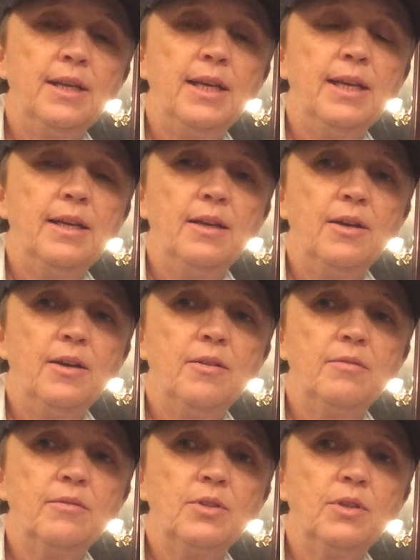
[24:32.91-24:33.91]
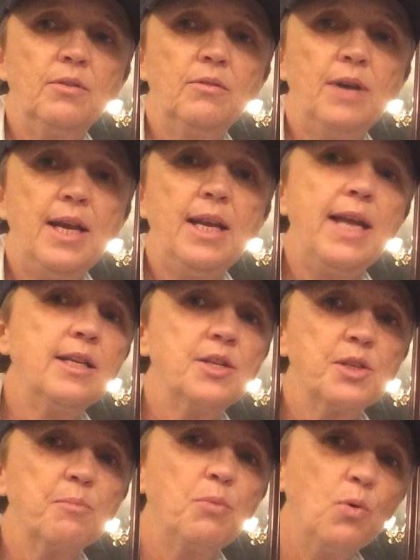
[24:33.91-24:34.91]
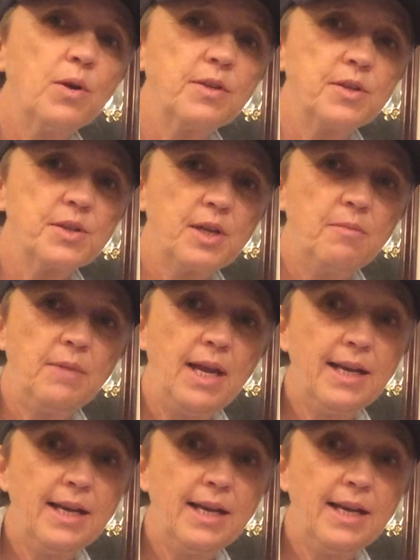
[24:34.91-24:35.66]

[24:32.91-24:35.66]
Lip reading: And so I'd like to support this company.